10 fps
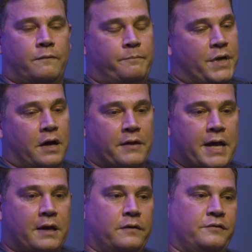Beyond
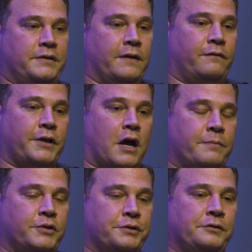that, there's definitely
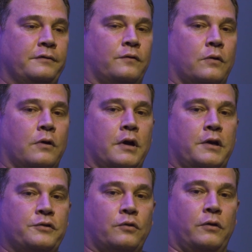options for
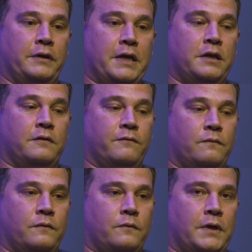controlling the
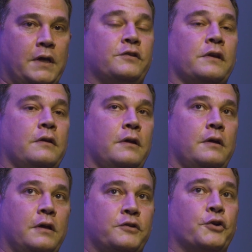
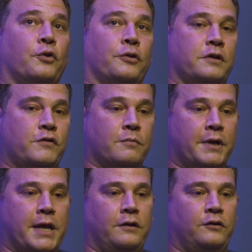internals of
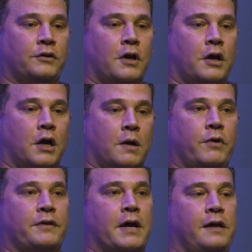Kubernetes
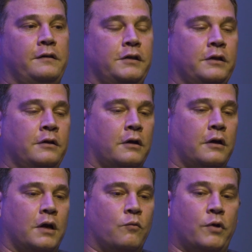with IAC.
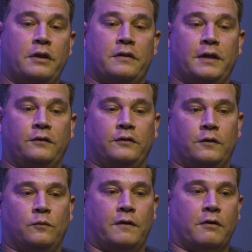One of the things
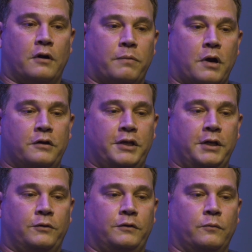that one of our partner
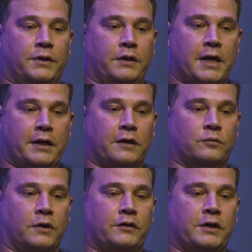teams within the AKS
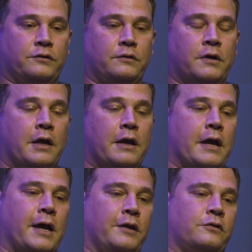organization
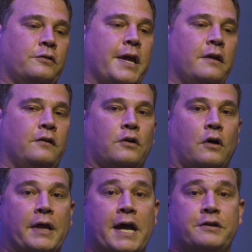has created is
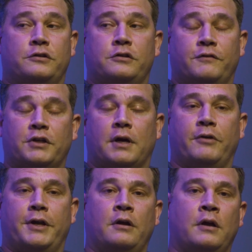called Azure Service
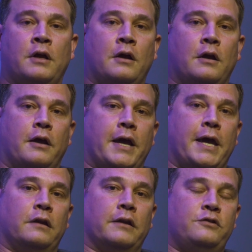Operator, and
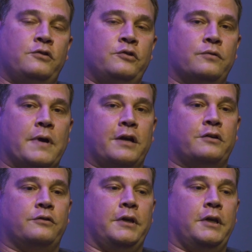it lets you
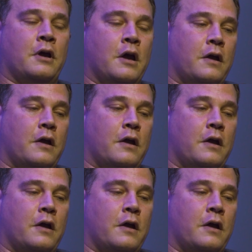actually